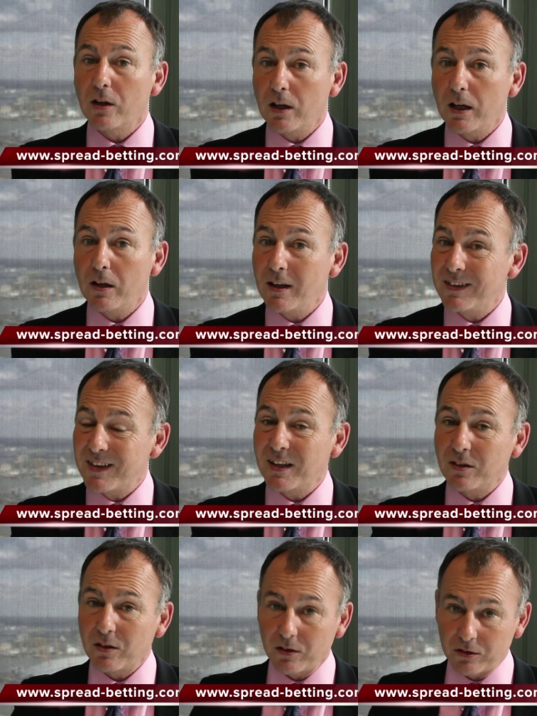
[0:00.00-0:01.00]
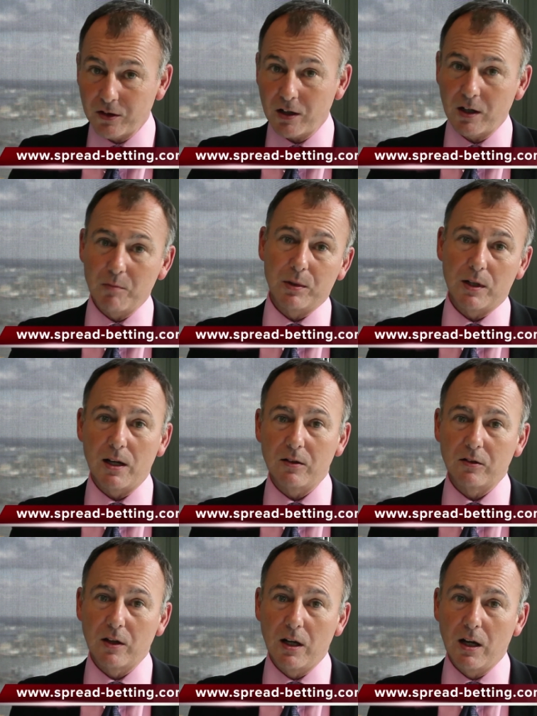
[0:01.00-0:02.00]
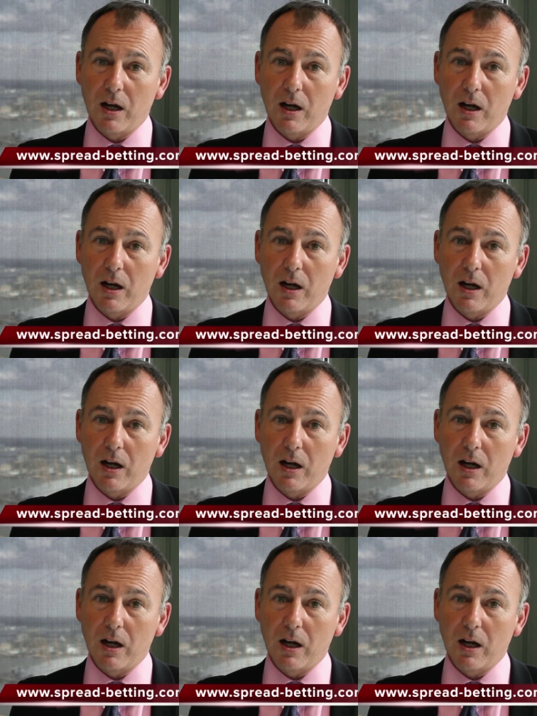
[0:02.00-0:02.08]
is then stuck in place,